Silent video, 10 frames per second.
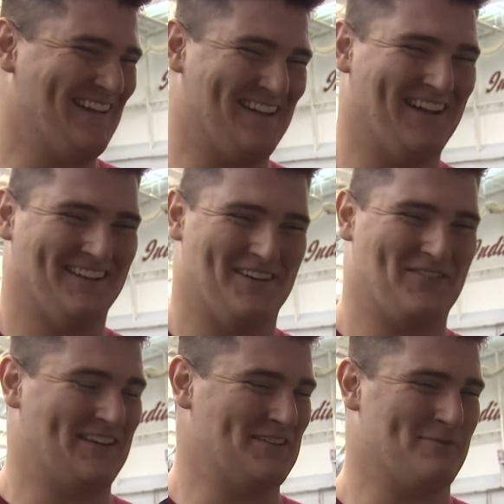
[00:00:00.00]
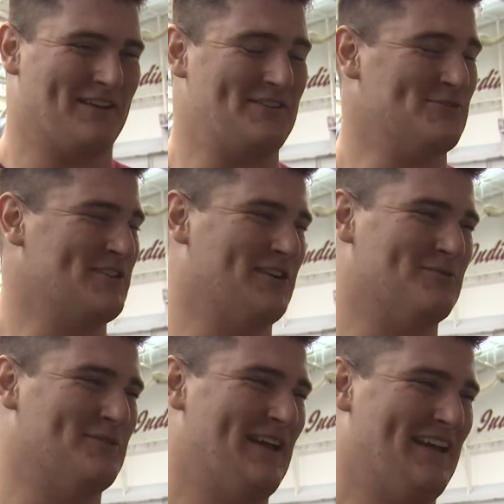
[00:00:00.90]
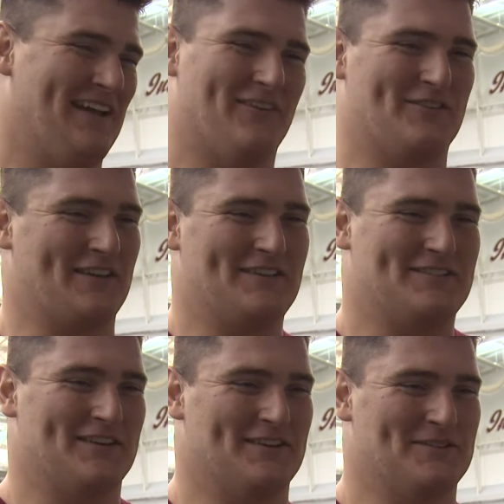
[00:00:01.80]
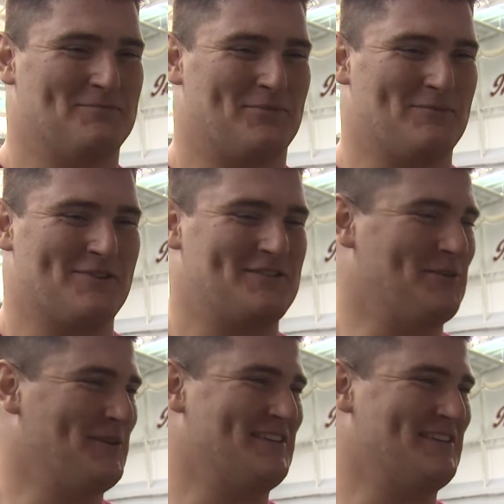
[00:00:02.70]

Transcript: yeah, I mean, he's been a huge help. Everything he said is pretty much to a